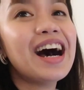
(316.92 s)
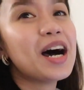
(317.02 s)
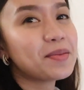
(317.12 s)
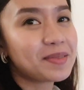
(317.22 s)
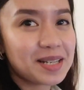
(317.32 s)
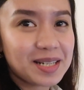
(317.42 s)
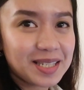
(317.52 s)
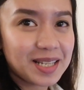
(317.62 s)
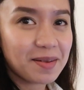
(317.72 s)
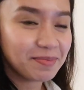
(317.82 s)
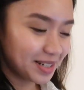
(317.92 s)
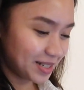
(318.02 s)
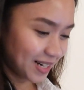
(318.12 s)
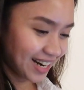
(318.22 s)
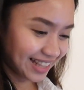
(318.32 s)
I'm gonna stop it
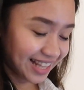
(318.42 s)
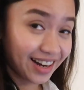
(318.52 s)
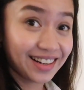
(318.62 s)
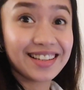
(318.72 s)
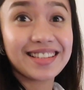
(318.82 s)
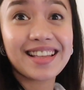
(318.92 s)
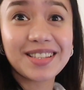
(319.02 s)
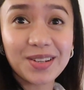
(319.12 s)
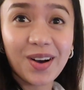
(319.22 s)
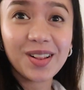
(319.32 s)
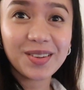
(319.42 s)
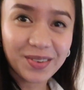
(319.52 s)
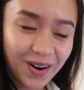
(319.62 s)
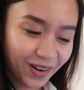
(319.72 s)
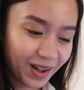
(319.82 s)
right there because that's all
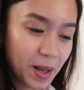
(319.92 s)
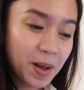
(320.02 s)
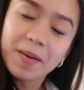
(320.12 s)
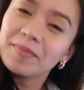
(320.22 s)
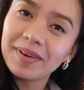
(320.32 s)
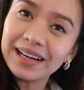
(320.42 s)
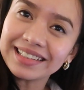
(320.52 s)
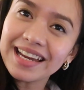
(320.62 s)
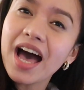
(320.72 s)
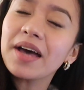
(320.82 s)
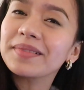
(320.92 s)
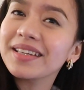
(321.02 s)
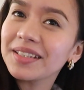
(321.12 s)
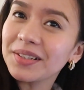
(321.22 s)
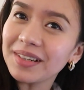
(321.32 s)
wrong. But I'm
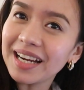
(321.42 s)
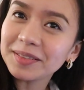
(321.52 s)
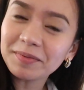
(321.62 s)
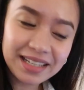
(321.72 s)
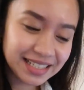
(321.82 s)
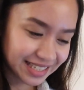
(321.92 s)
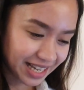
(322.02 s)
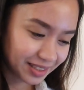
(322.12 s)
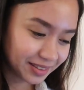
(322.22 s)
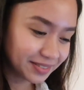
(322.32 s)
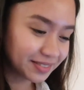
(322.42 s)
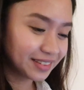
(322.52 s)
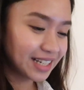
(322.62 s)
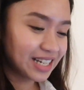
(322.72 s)
gonna correct myself.